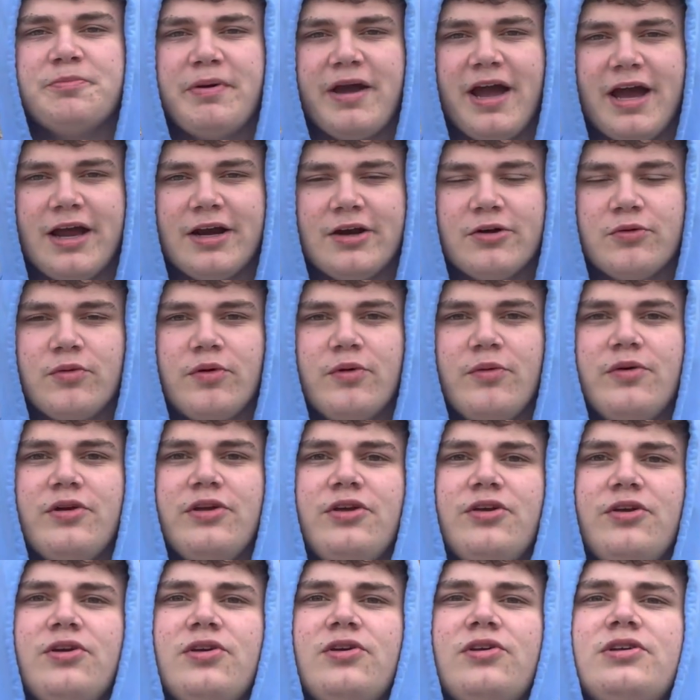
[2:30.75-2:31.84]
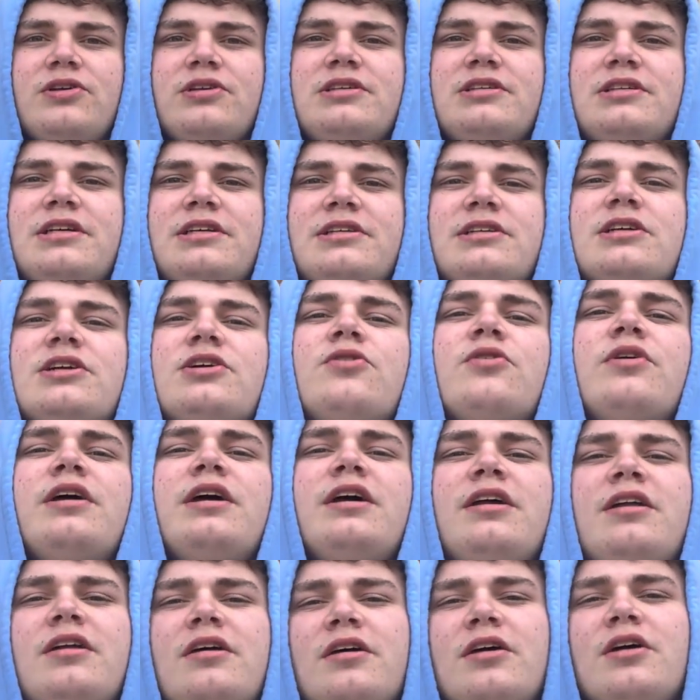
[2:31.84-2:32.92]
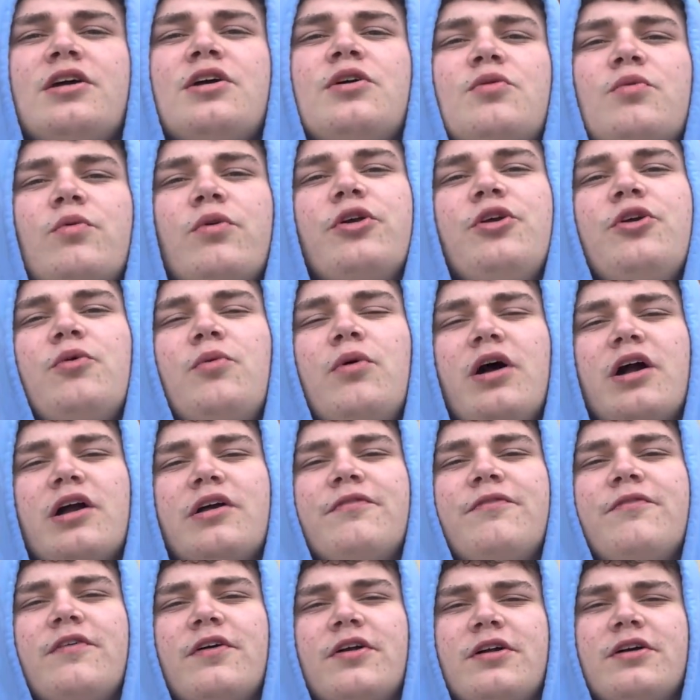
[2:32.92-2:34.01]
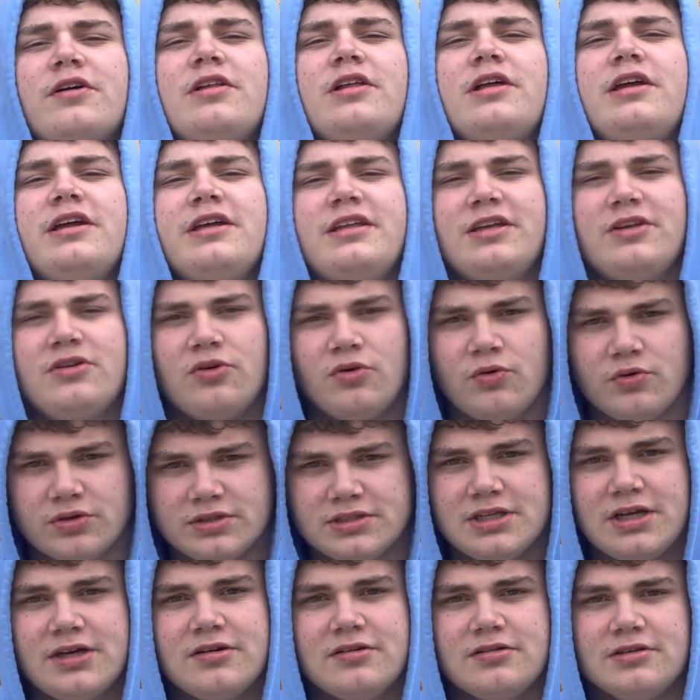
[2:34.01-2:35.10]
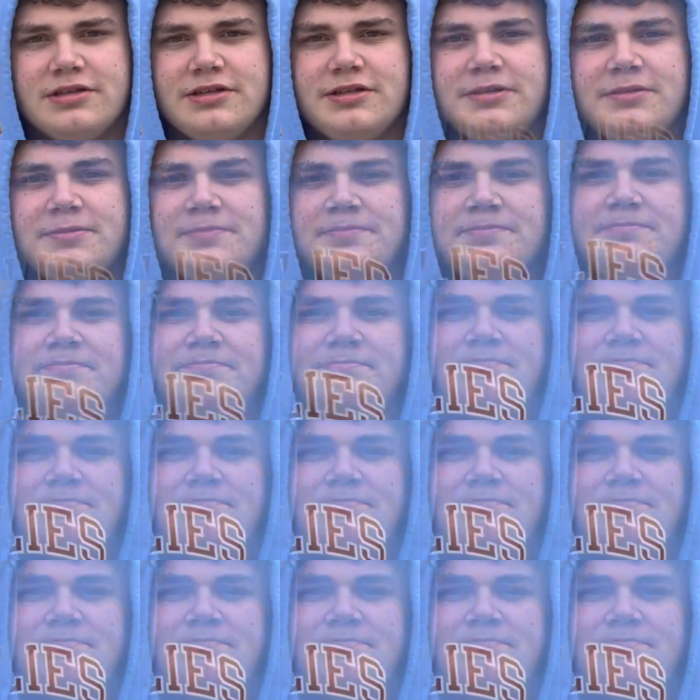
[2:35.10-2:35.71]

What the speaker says: pattern we will use is a grid where you walk vertically and then horizontally. I'm going